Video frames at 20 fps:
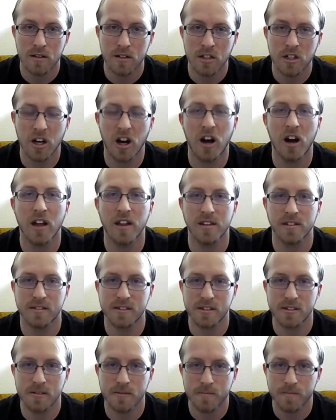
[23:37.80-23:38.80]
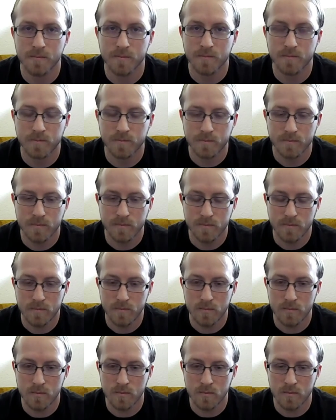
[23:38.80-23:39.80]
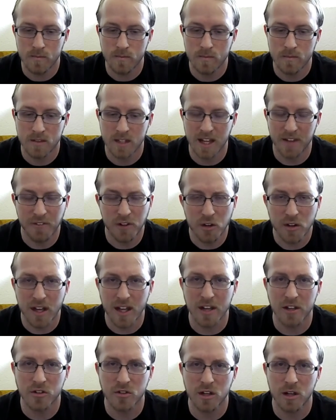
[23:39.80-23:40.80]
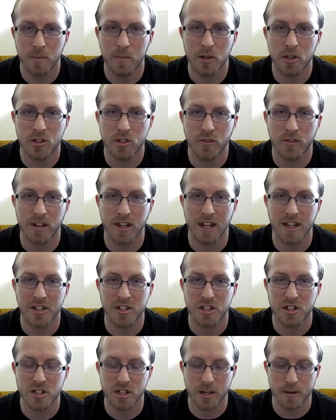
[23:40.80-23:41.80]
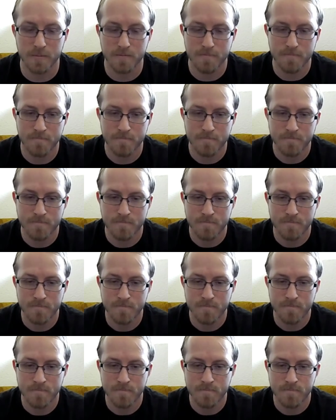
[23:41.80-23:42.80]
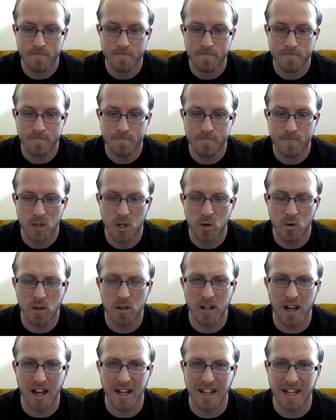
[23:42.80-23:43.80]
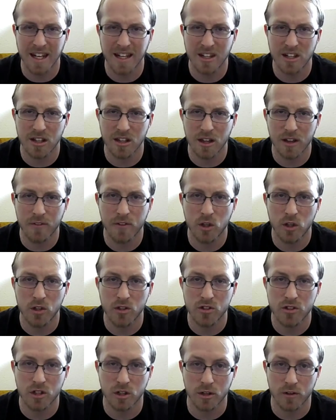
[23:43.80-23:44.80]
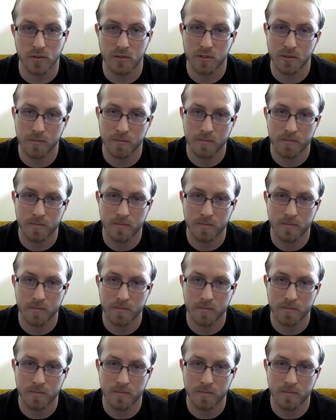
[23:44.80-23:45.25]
Cons. If you get into an abusive relationship, you are not getting the love you deserve.